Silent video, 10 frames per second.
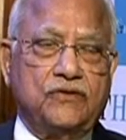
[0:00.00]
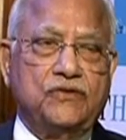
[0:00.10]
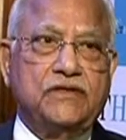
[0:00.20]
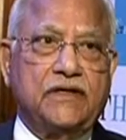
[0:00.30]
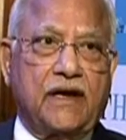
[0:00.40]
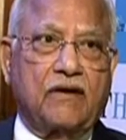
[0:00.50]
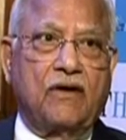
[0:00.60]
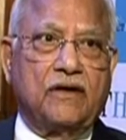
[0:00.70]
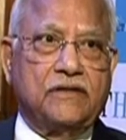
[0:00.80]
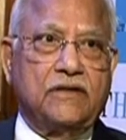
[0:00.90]
using
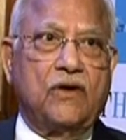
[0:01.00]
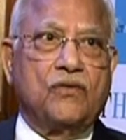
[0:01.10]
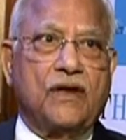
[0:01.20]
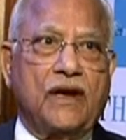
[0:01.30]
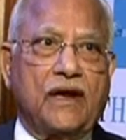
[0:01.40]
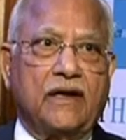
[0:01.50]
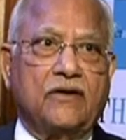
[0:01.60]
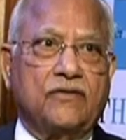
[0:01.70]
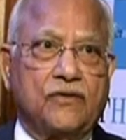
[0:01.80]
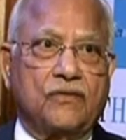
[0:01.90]
technology, how can I get
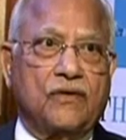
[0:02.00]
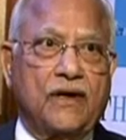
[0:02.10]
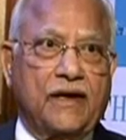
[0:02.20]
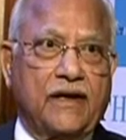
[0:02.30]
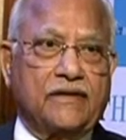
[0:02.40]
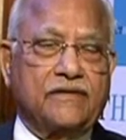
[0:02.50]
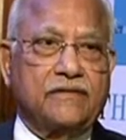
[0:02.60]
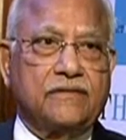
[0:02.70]
into the rural areas?